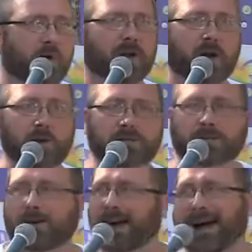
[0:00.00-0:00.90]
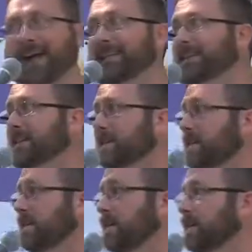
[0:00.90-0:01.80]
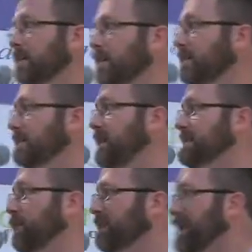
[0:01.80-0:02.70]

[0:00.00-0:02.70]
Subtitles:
who to go to. I didn't. So I was like, what